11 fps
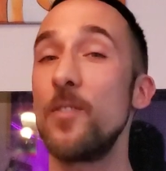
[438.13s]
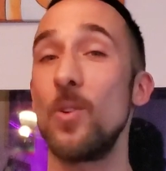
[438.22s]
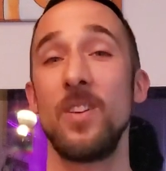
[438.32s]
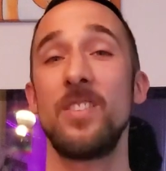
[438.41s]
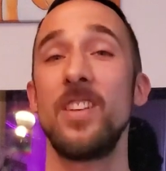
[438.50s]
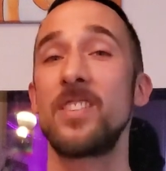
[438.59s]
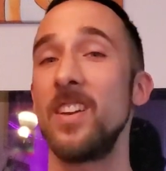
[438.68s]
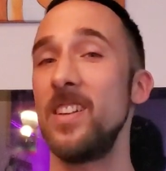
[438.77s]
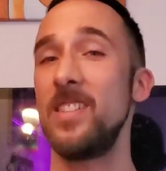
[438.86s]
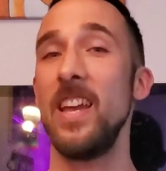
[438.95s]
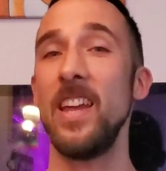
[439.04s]
force it's
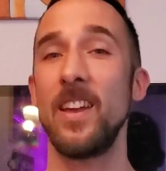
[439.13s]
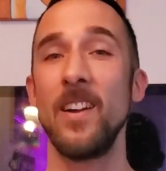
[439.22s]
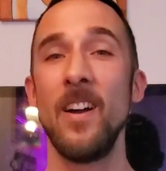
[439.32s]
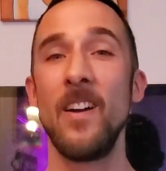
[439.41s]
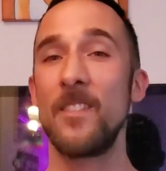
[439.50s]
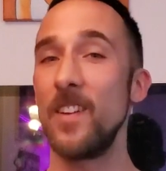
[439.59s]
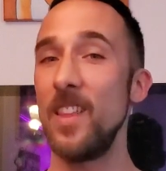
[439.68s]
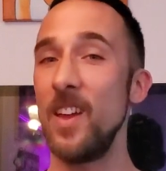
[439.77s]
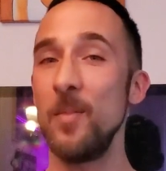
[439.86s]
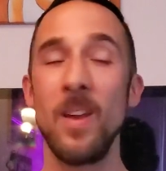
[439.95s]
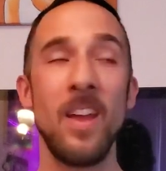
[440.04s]
going to take for
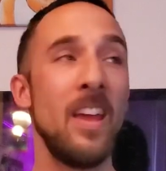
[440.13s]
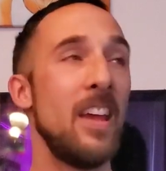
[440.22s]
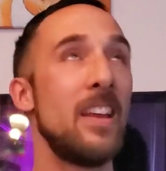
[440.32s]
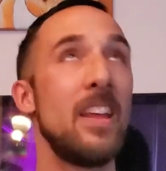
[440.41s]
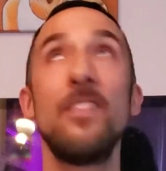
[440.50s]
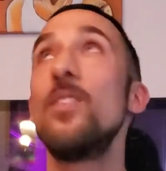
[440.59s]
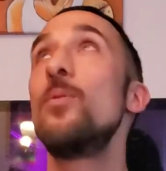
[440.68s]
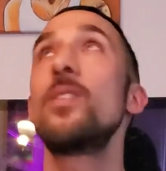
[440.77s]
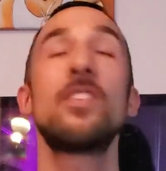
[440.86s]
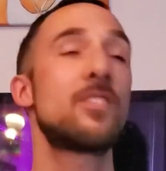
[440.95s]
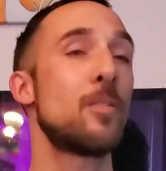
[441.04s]
them. And even
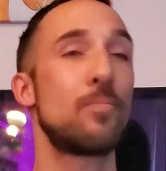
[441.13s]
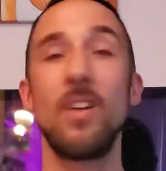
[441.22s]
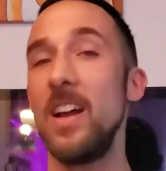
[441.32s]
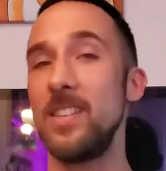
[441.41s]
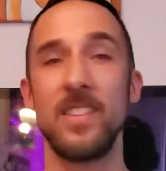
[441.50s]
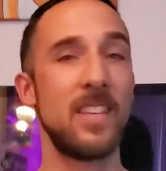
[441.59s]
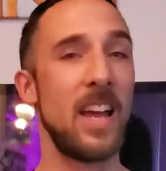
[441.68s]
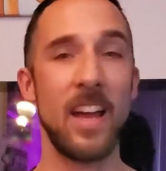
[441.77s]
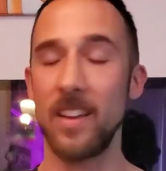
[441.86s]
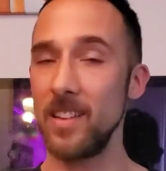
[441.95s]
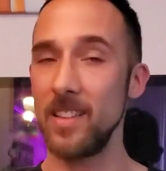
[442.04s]
with the surprise
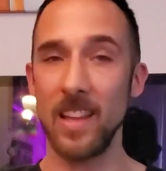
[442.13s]
attack,